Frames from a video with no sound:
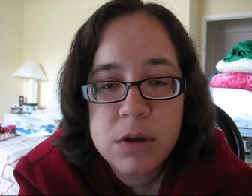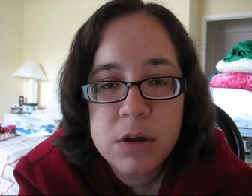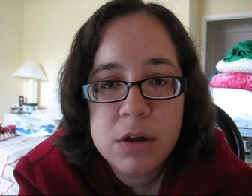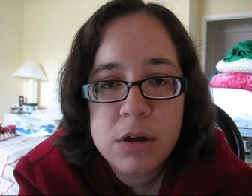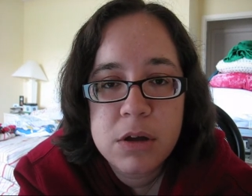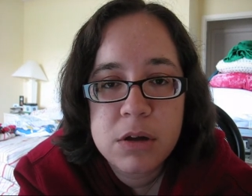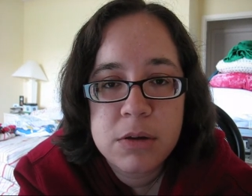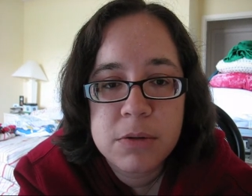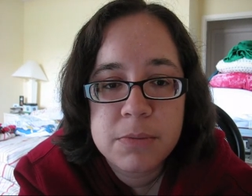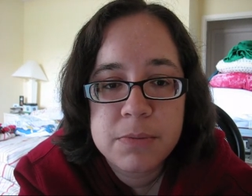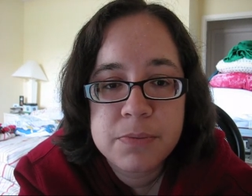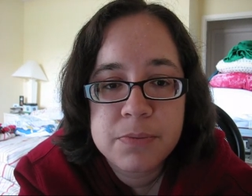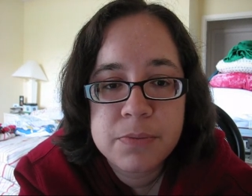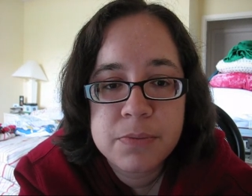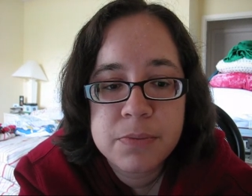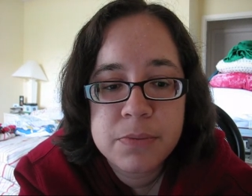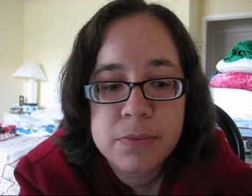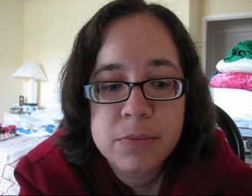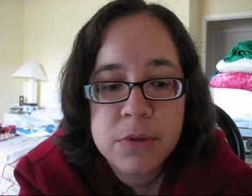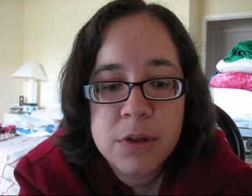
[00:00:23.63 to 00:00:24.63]
um,
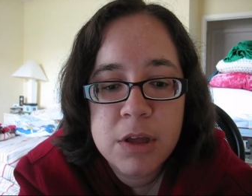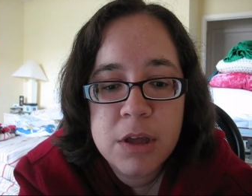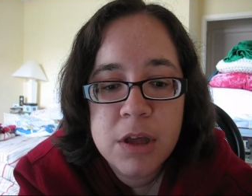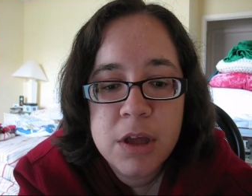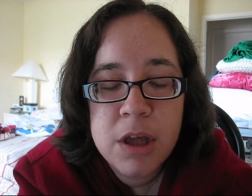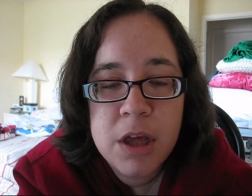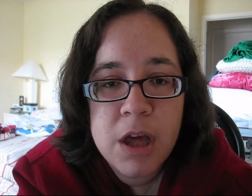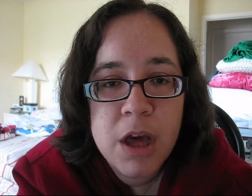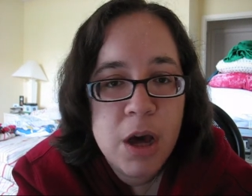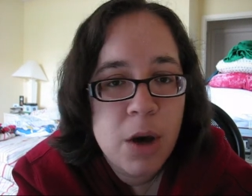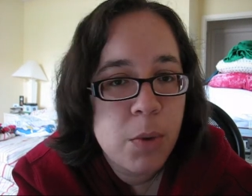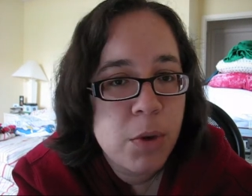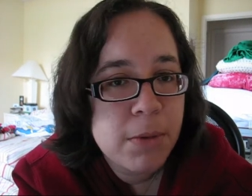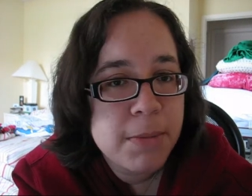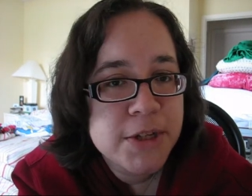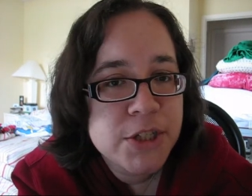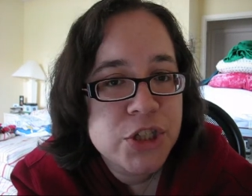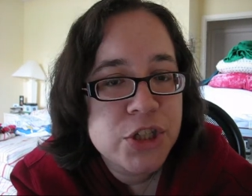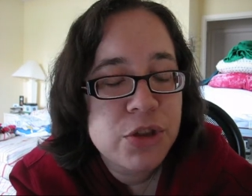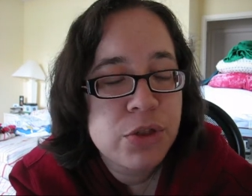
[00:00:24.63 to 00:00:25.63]
I want
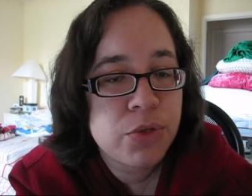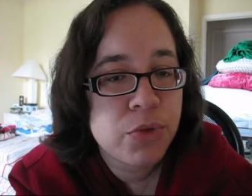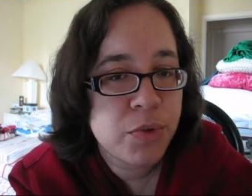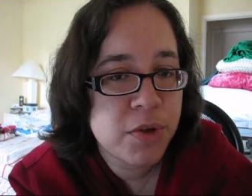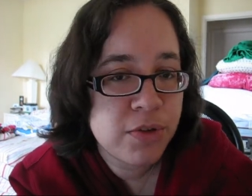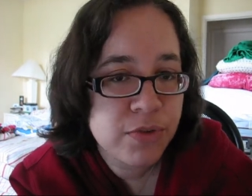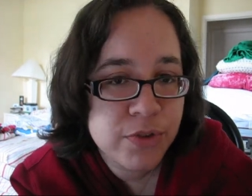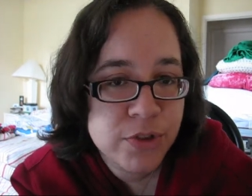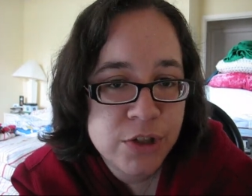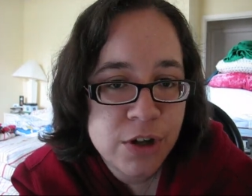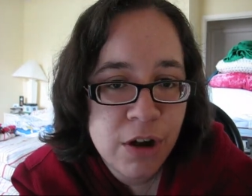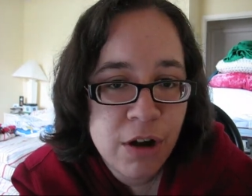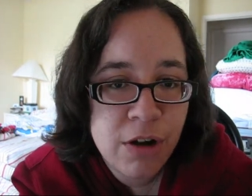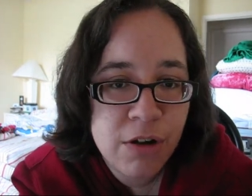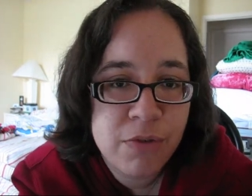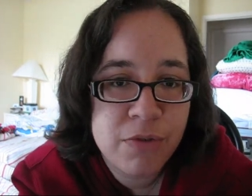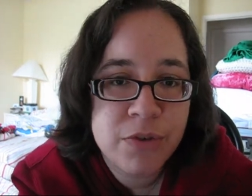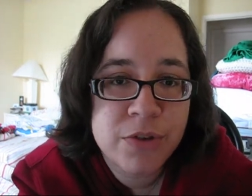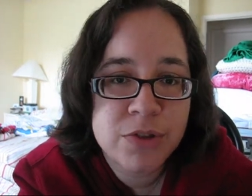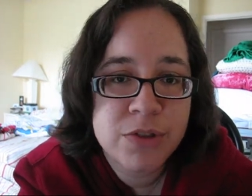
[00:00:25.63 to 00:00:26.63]
to mention three
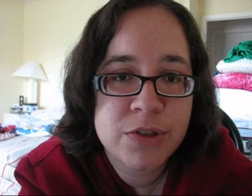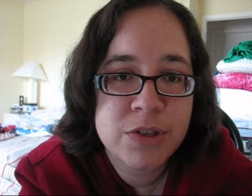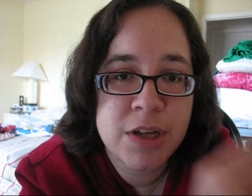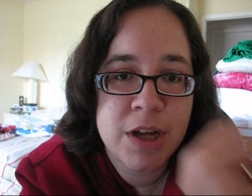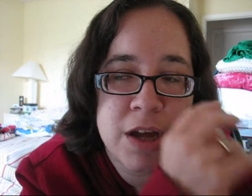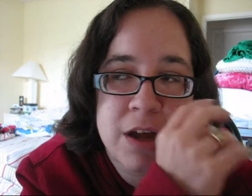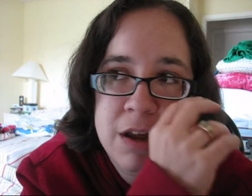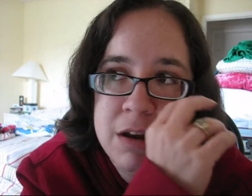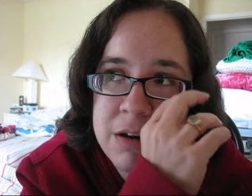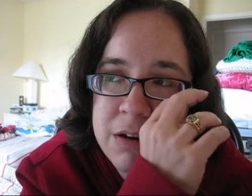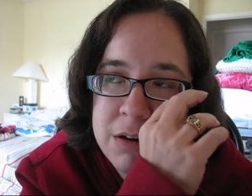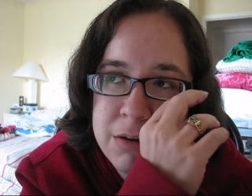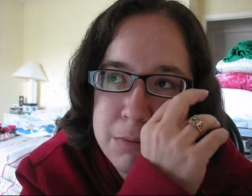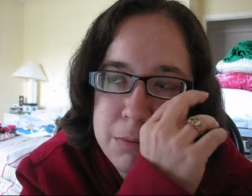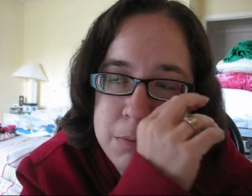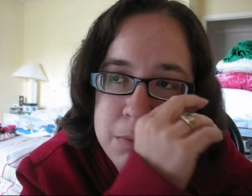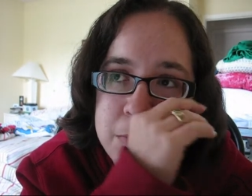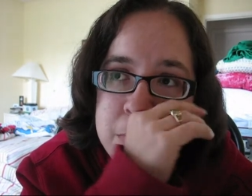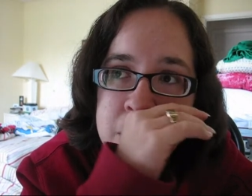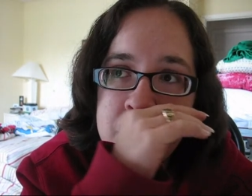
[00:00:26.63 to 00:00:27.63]
photographers that
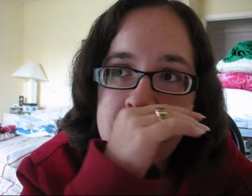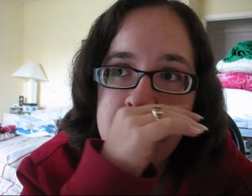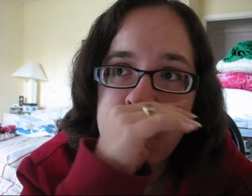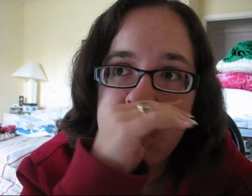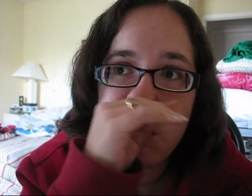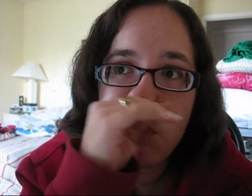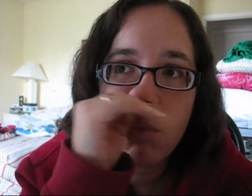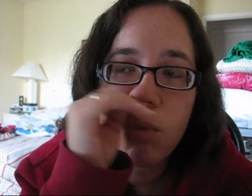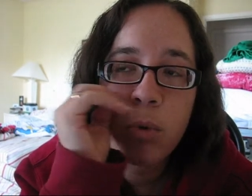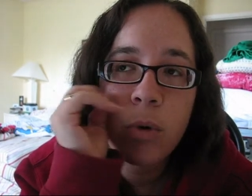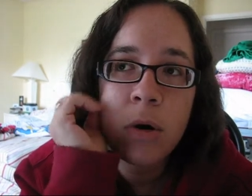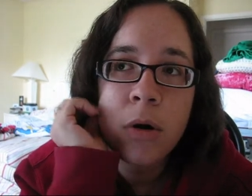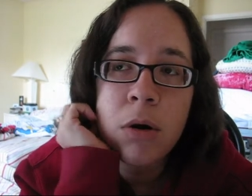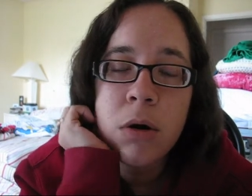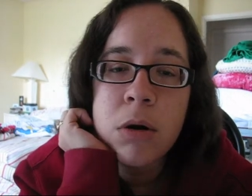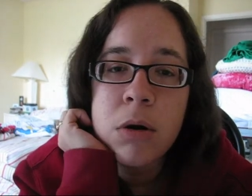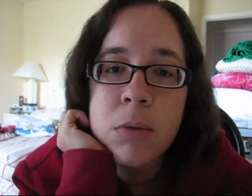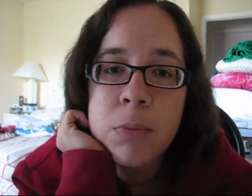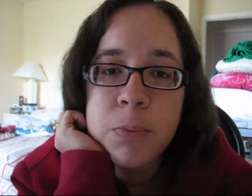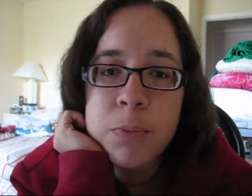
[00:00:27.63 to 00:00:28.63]

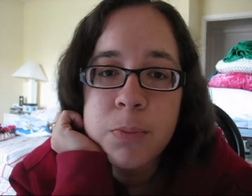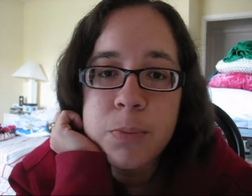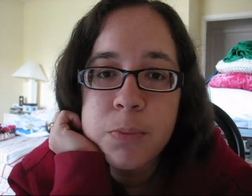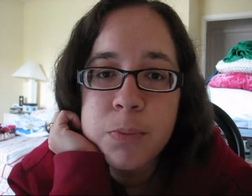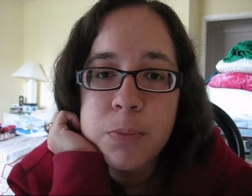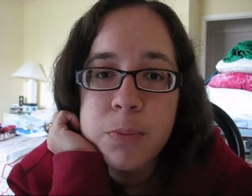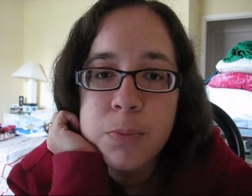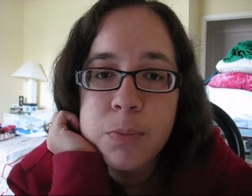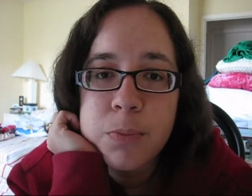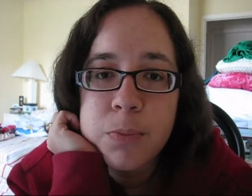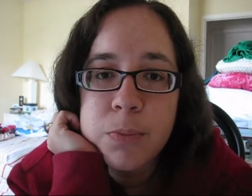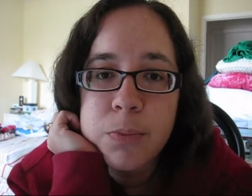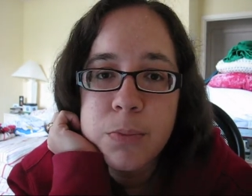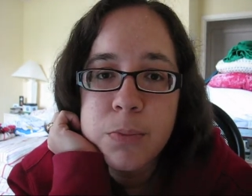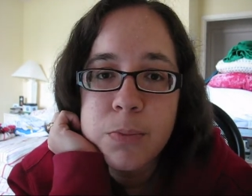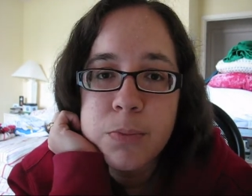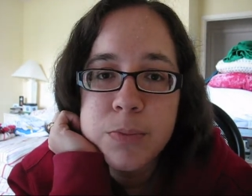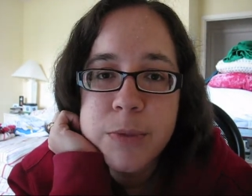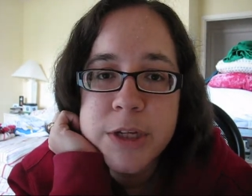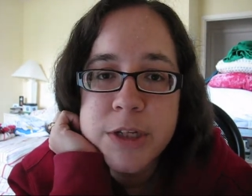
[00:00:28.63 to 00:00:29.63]
were
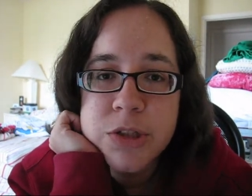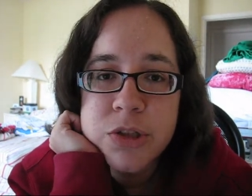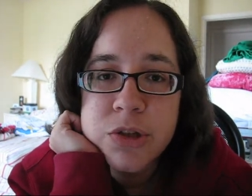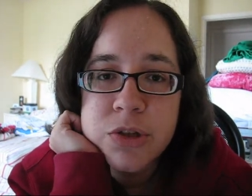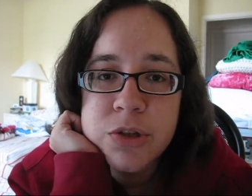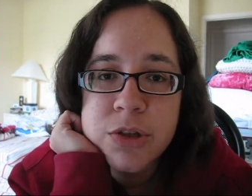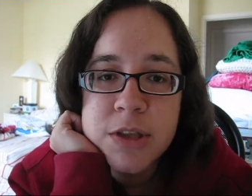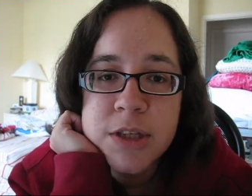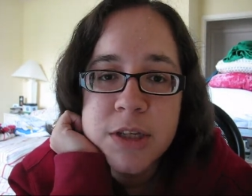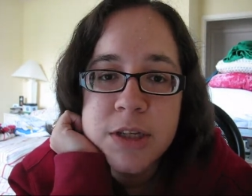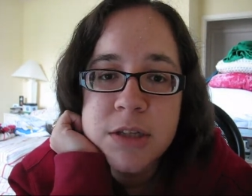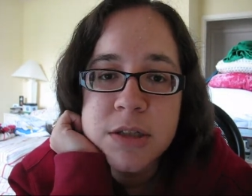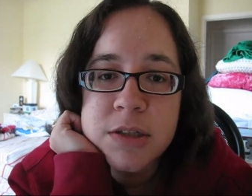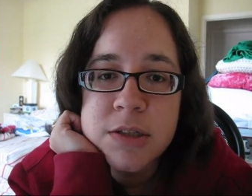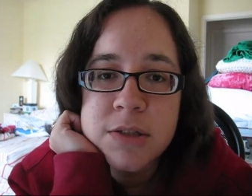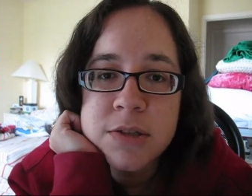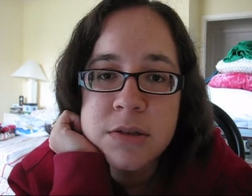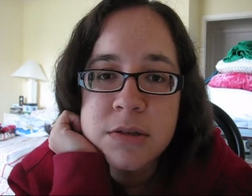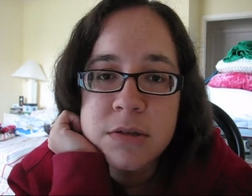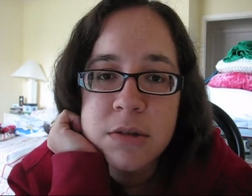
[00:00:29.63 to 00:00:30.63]
that took
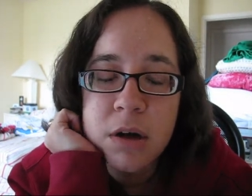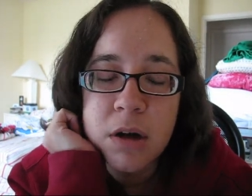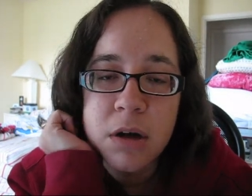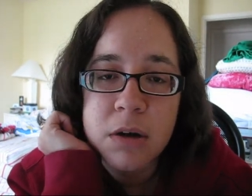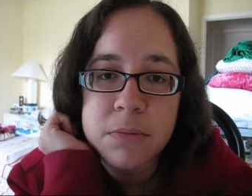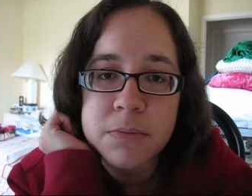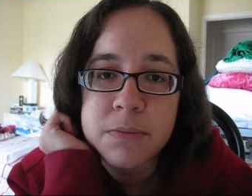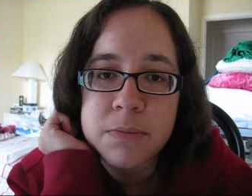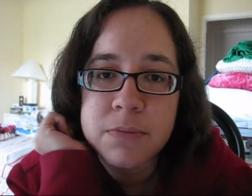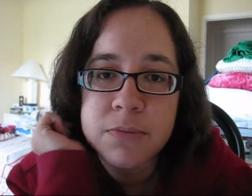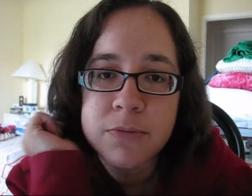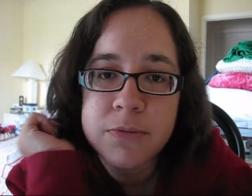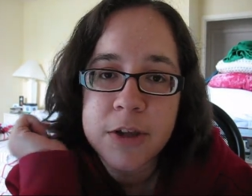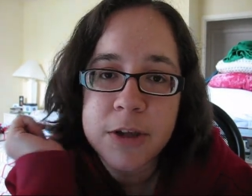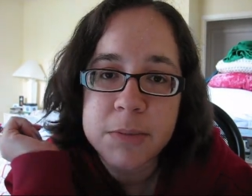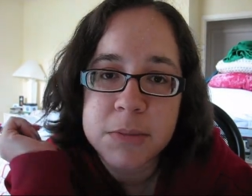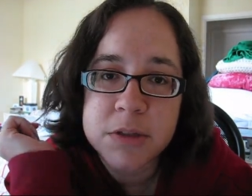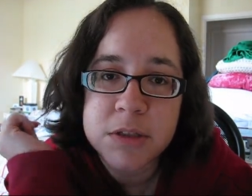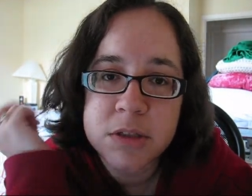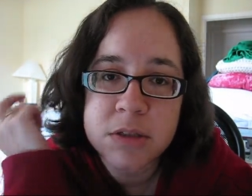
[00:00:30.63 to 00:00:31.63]
these um,
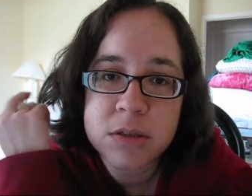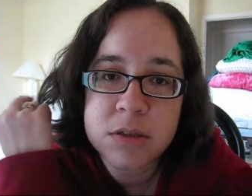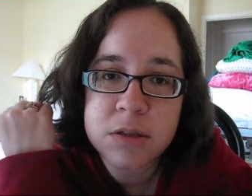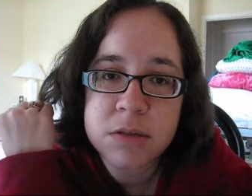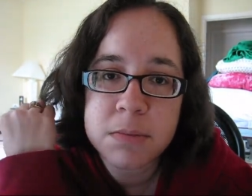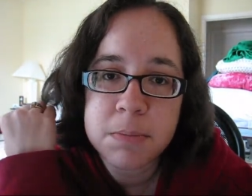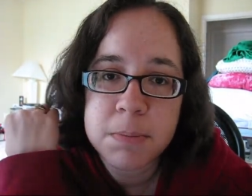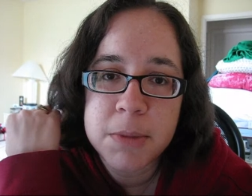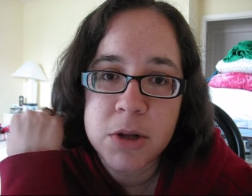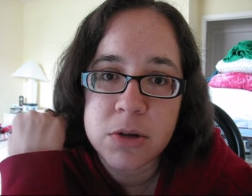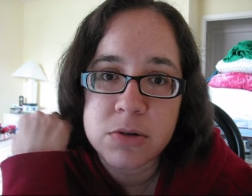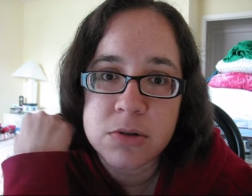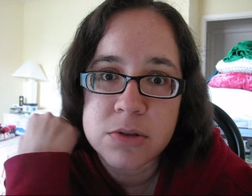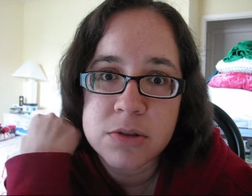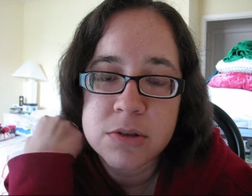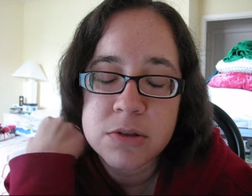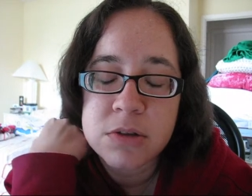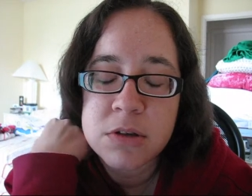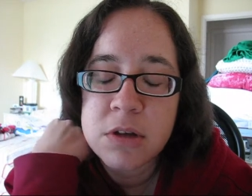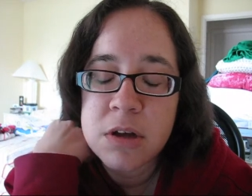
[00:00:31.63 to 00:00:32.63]
famous
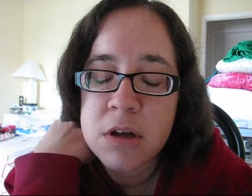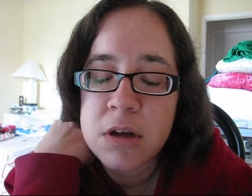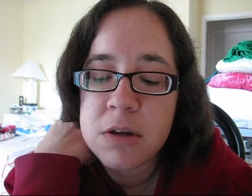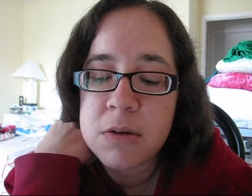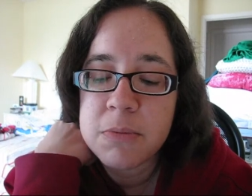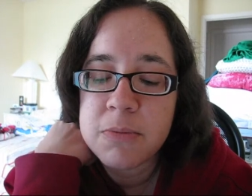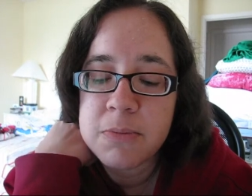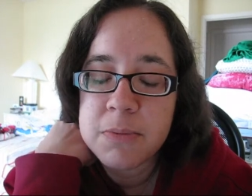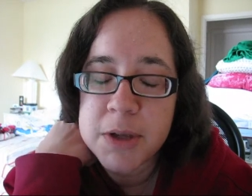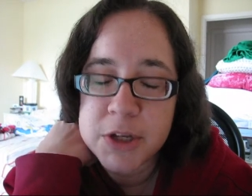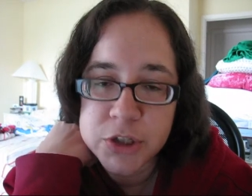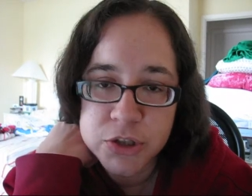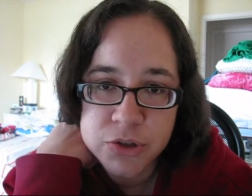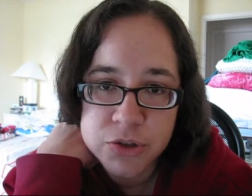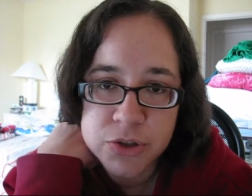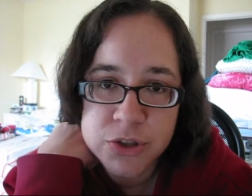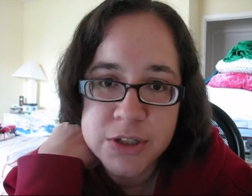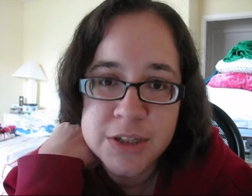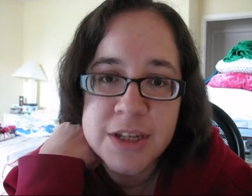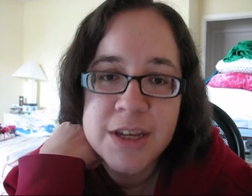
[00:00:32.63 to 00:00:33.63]
Beatles
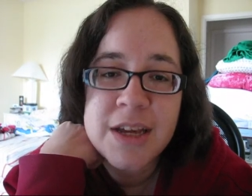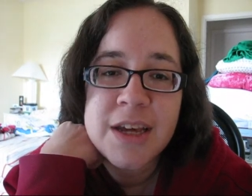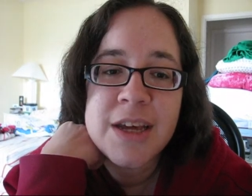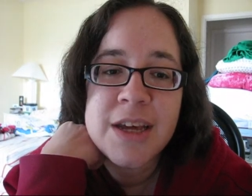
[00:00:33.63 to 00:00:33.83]
pictures.